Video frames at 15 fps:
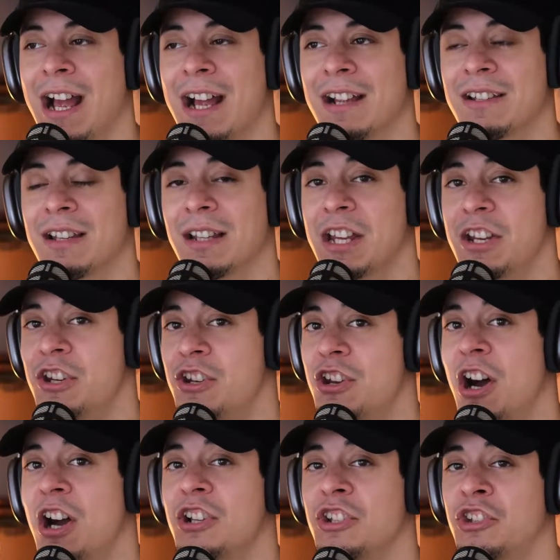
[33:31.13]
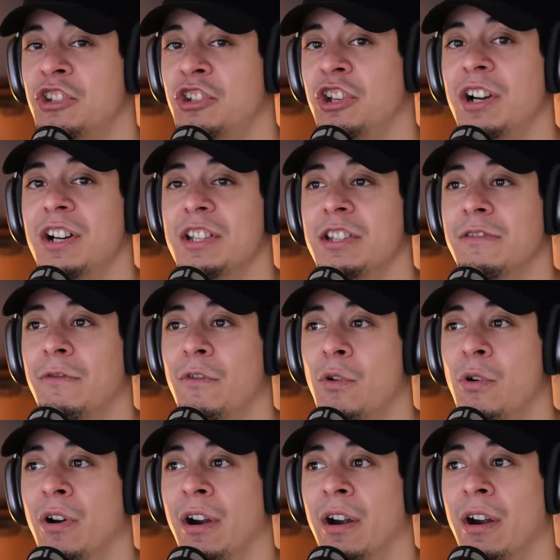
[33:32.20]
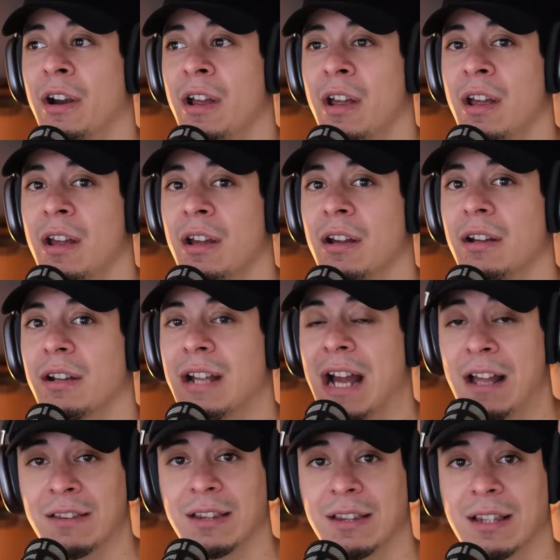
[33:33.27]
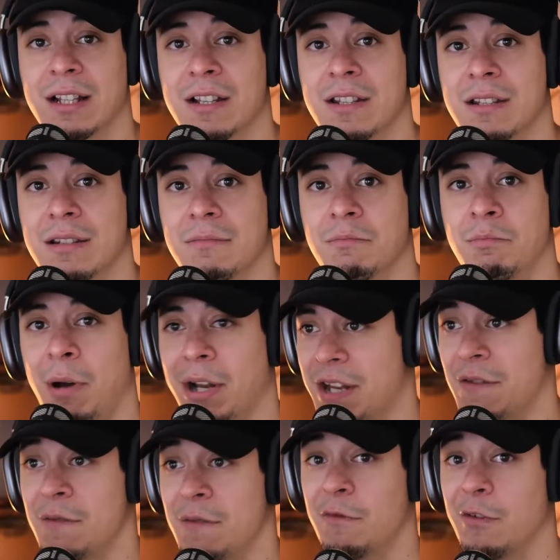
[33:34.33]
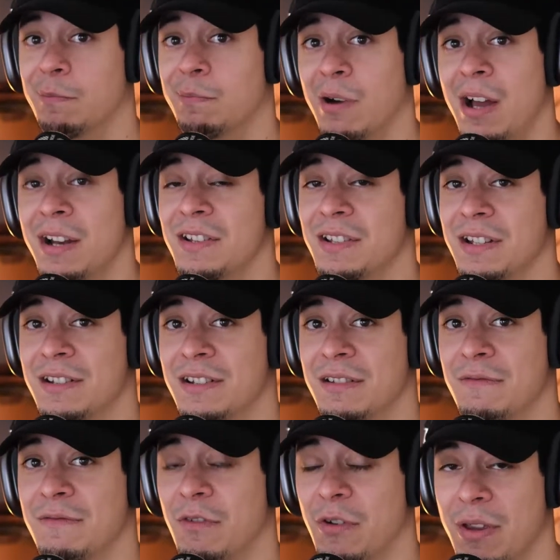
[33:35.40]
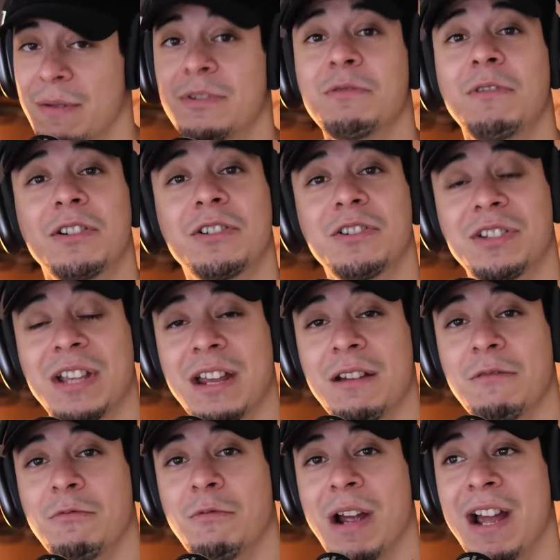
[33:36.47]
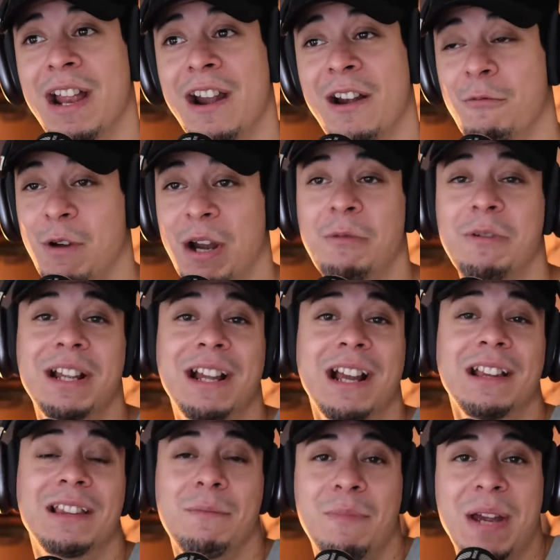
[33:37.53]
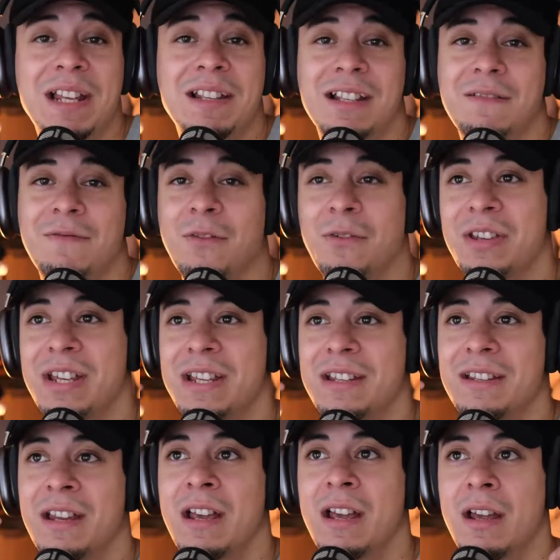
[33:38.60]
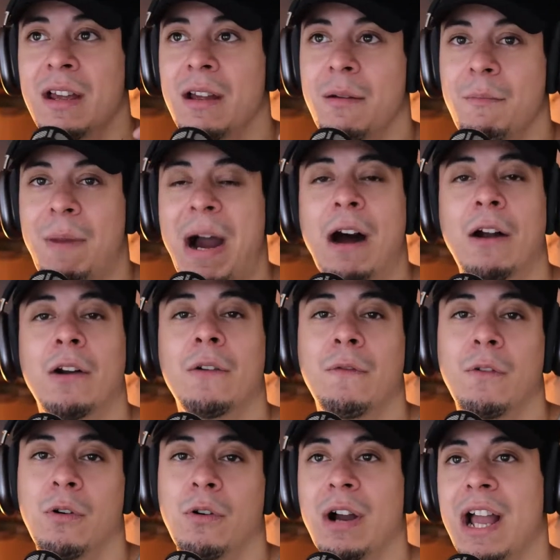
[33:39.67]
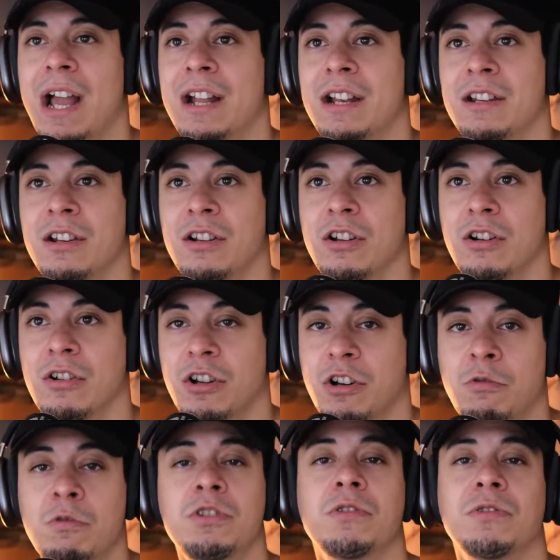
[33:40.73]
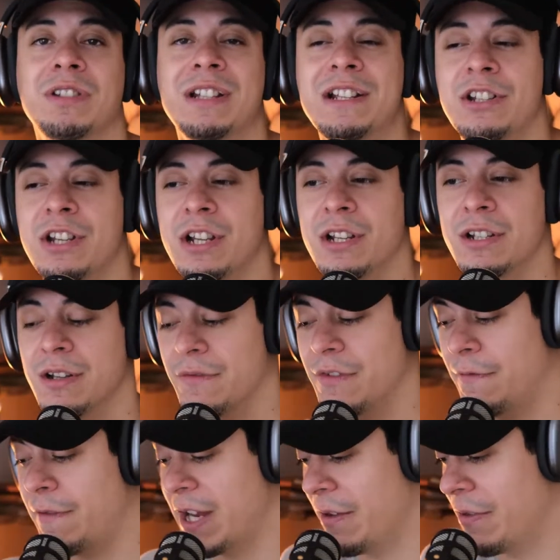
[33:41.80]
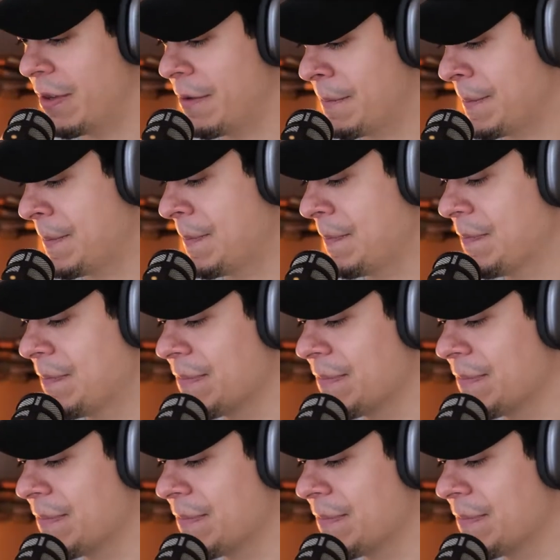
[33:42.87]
Amazing works that are excellent not just for Catholics, but even for Protestants, for them to understand where we get the basis for these powerful and crucial teachings of the faith.